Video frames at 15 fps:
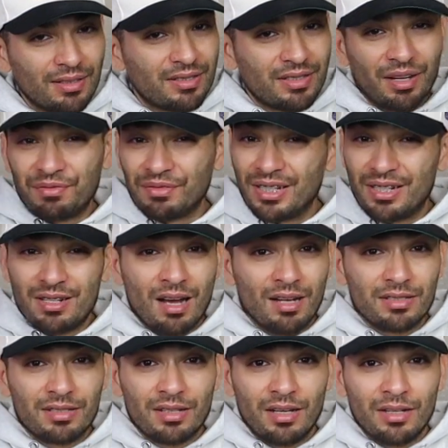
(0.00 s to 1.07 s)
it's definitely
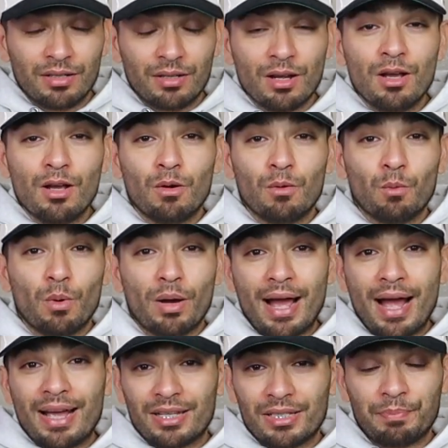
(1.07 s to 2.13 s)
not done what
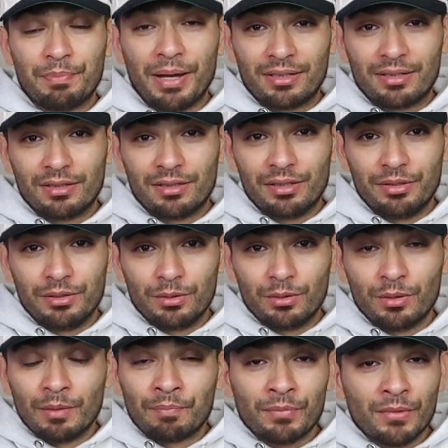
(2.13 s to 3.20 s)
I expect it to do.
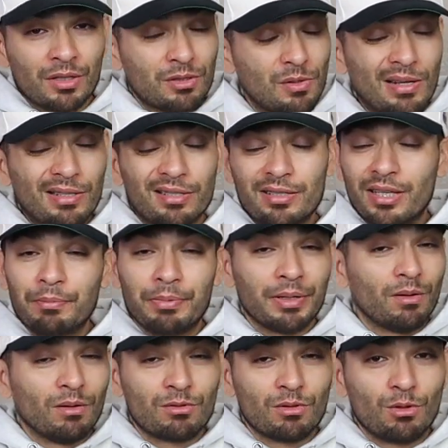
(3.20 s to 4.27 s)
So I just keep it
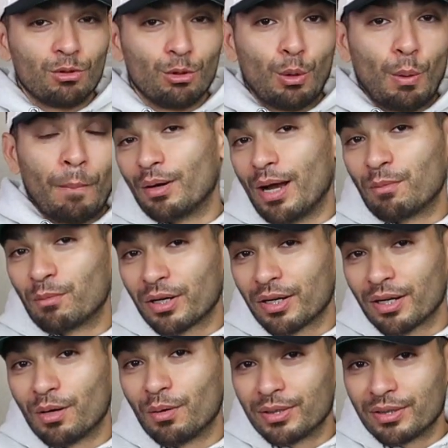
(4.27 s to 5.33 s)
old school, and we're
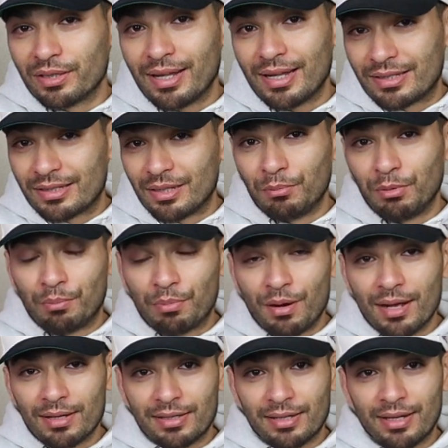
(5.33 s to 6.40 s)
gonna go into that simple
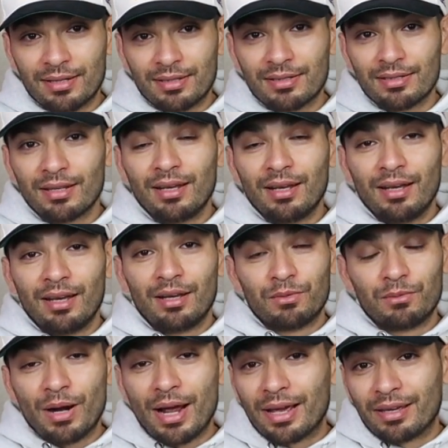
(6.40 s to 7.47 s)
process
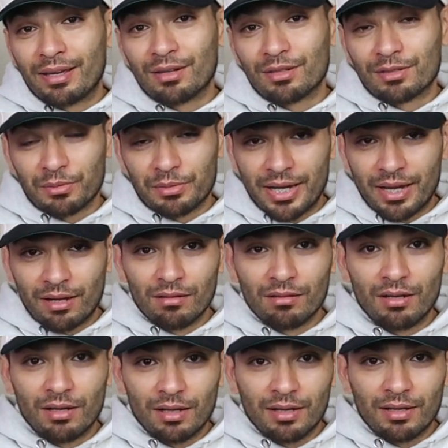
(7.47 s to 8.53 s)
right here. So take a
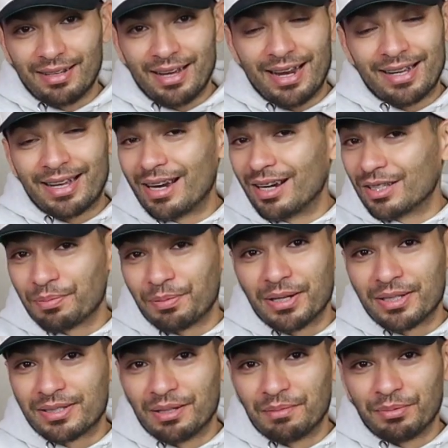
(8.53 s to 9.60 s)
look, and again, it's
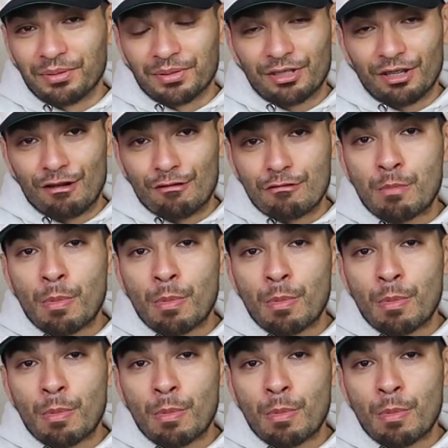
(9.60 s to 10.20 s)
pretty simple. So